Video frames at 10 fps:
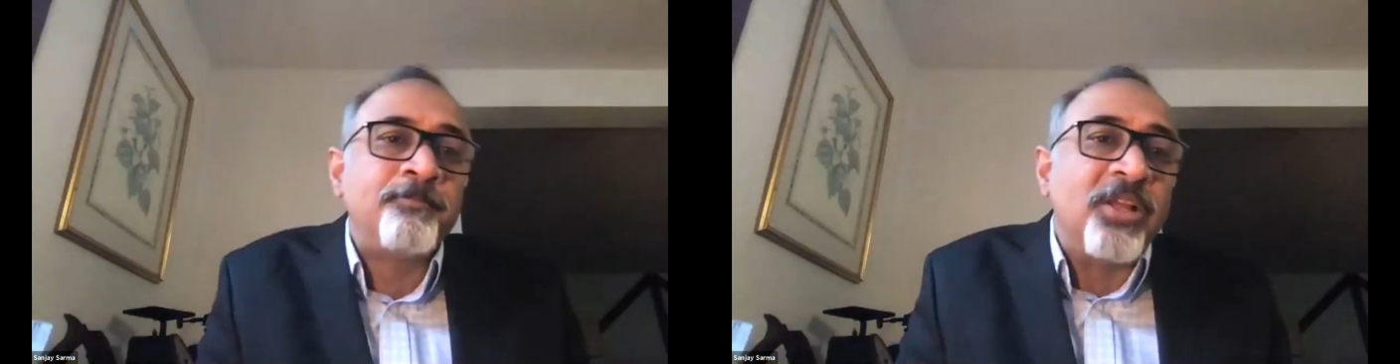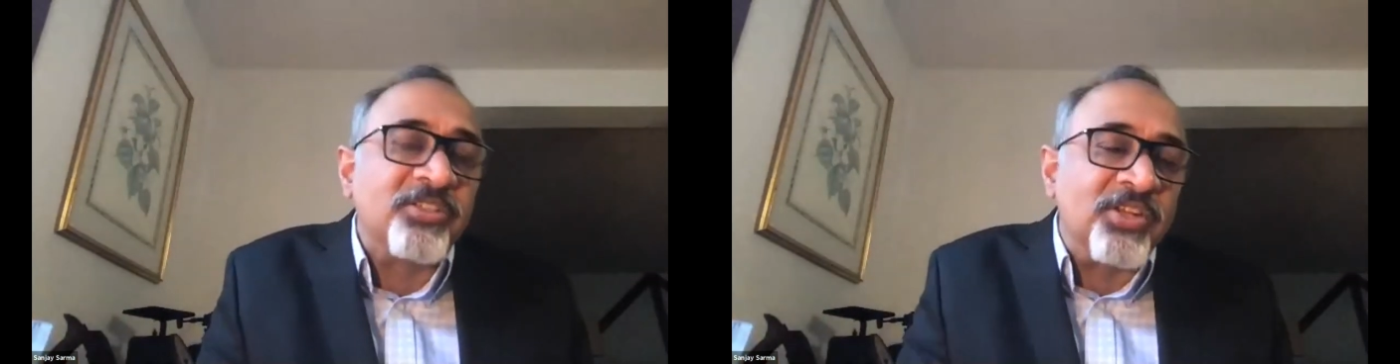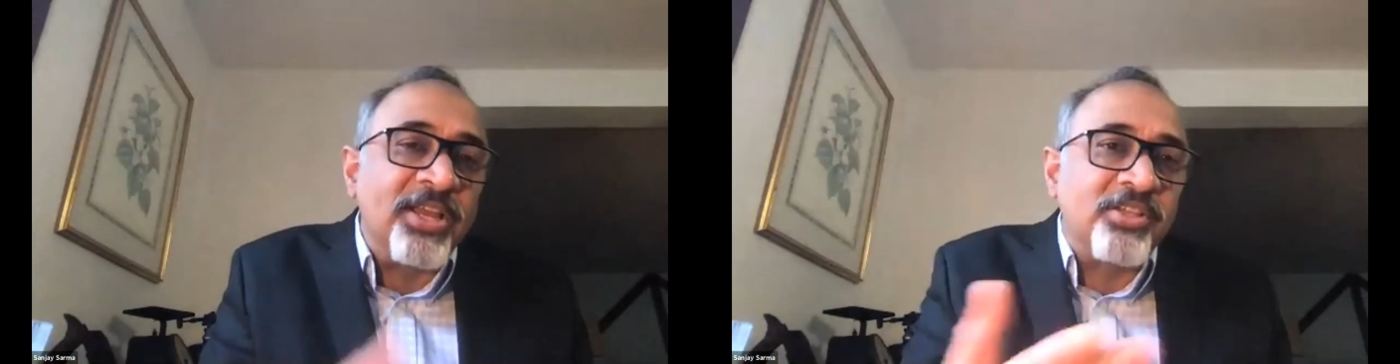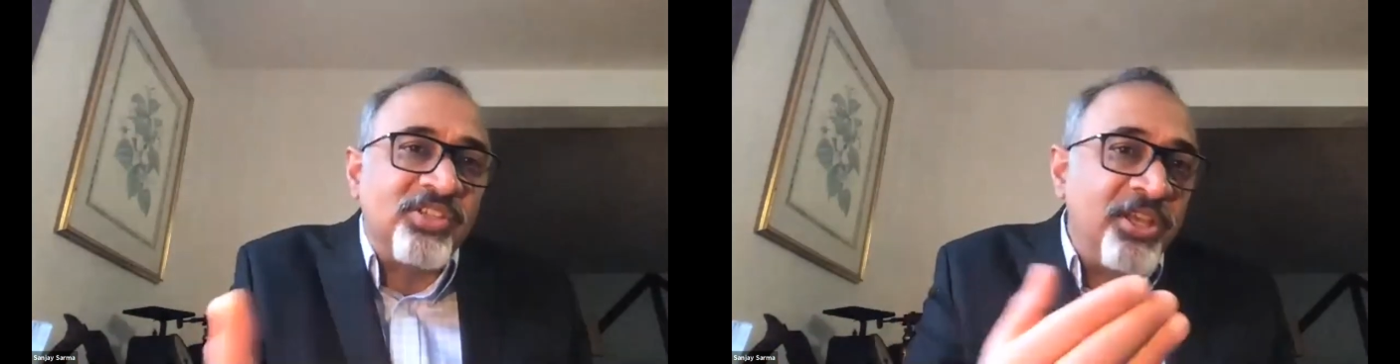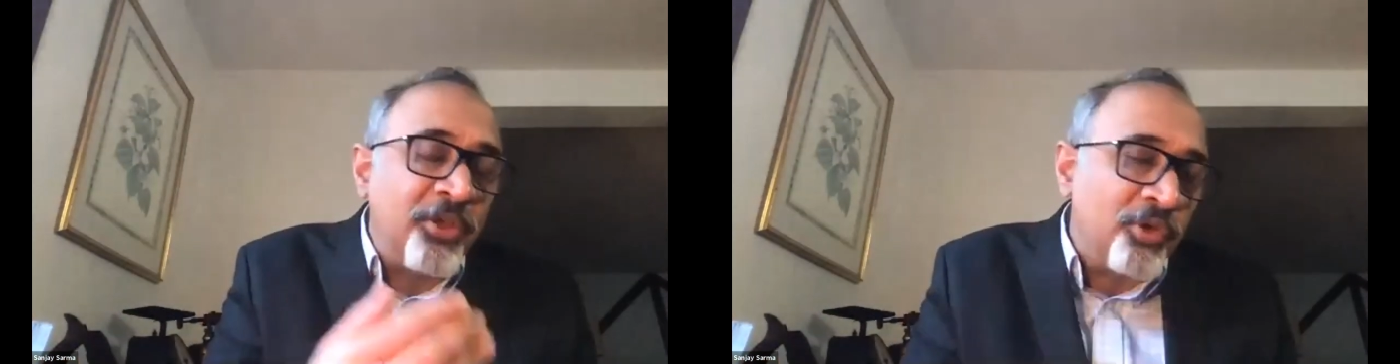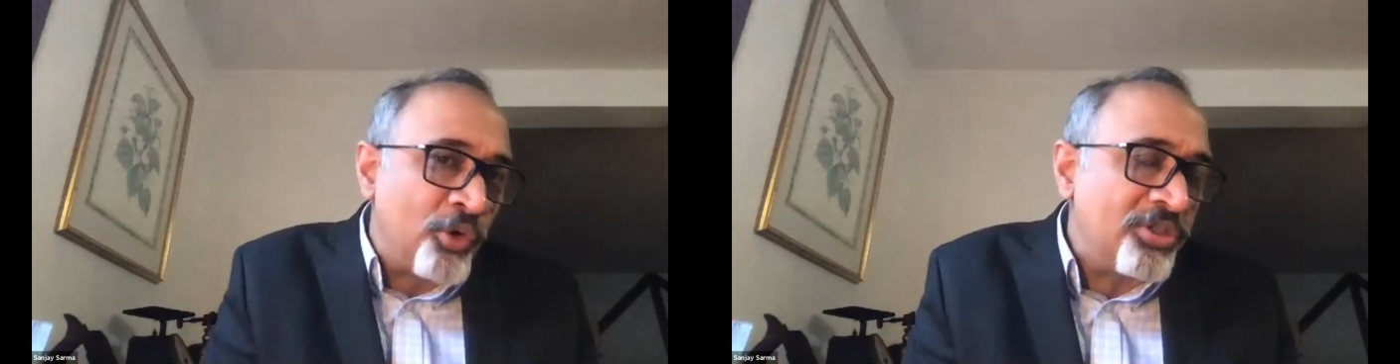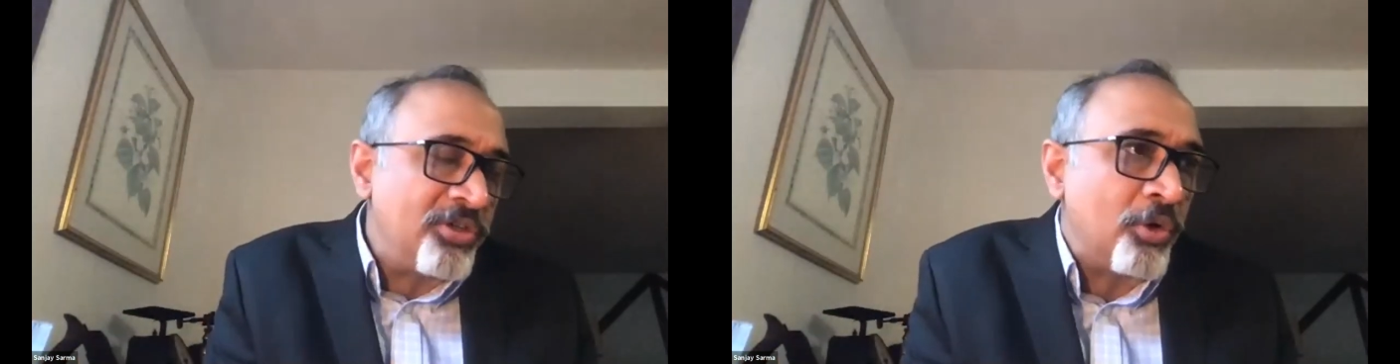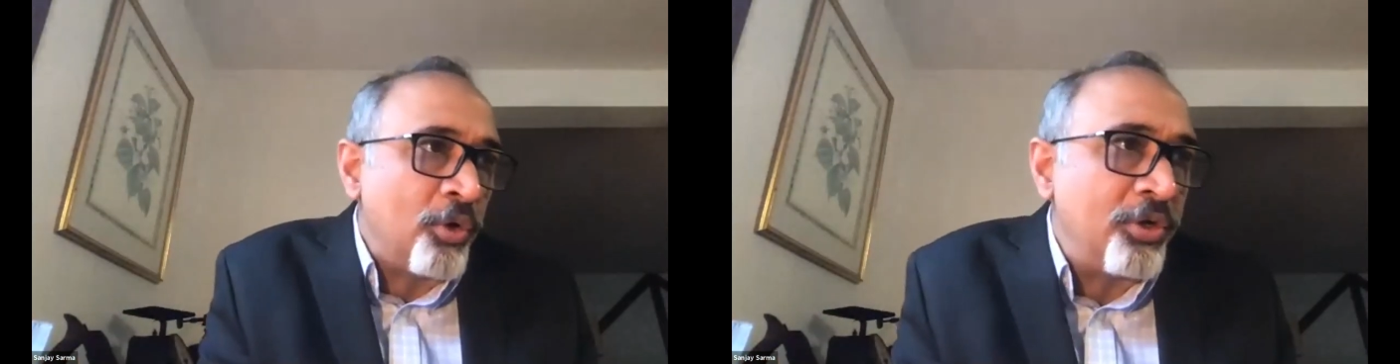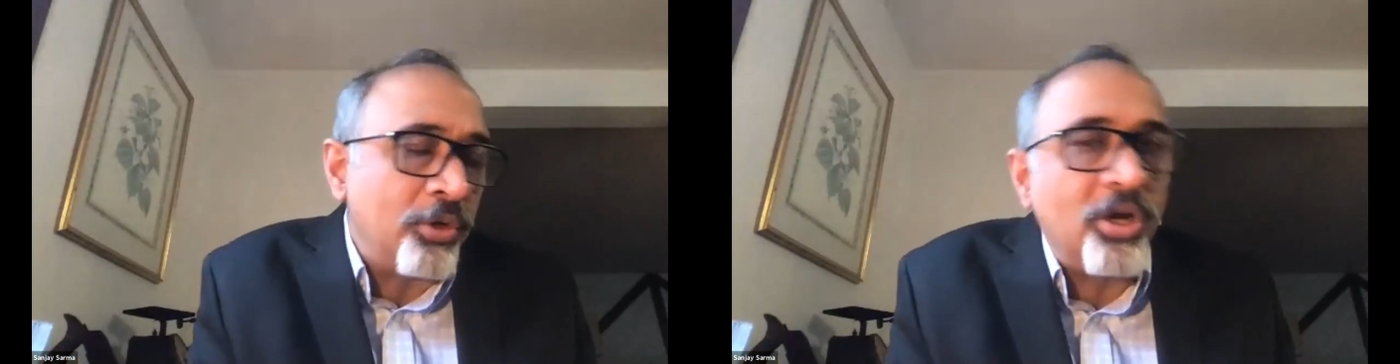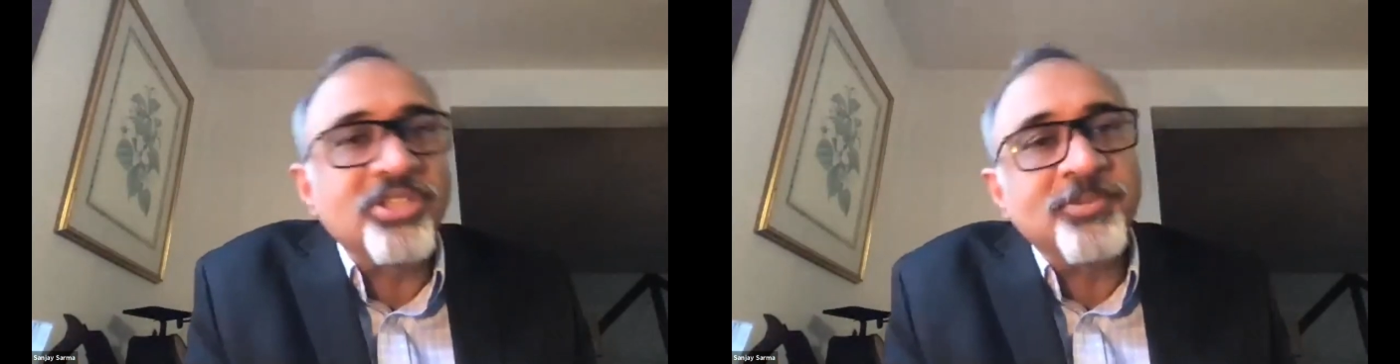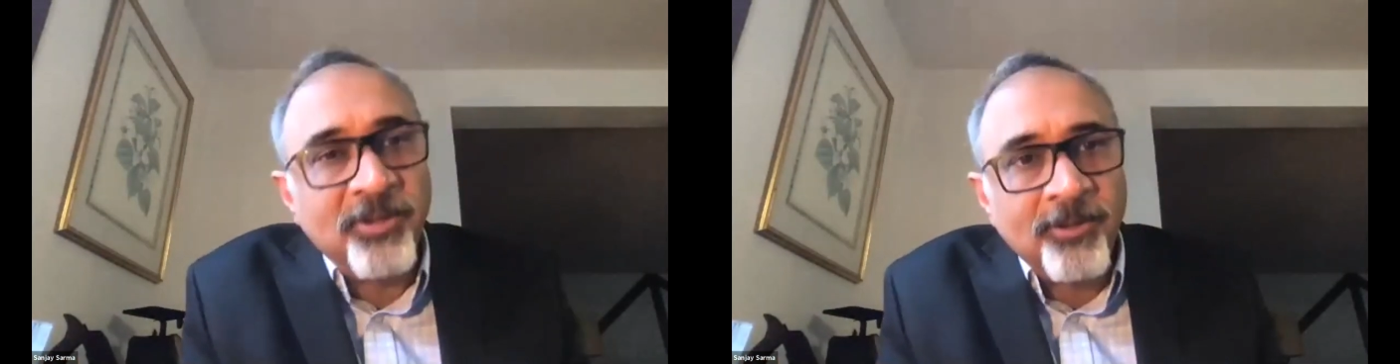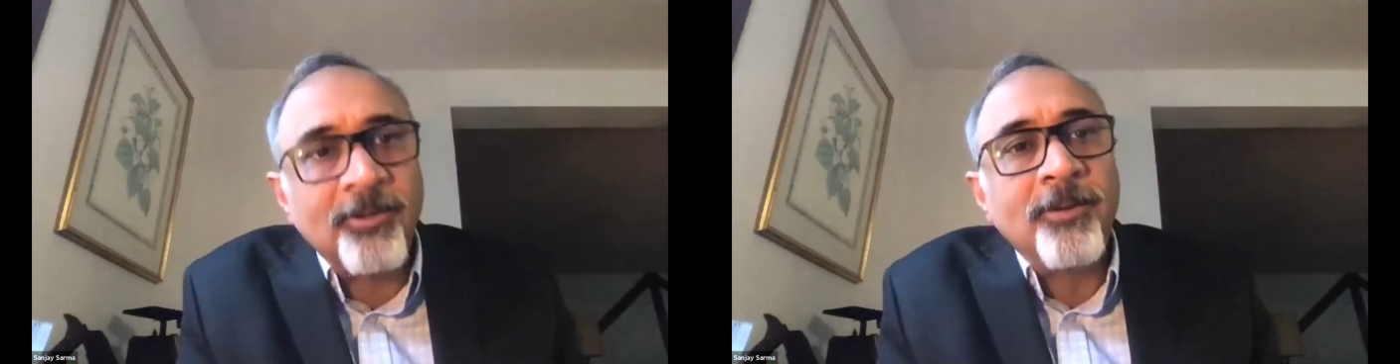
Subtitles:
It's like seeing your doctor or going to a hospital.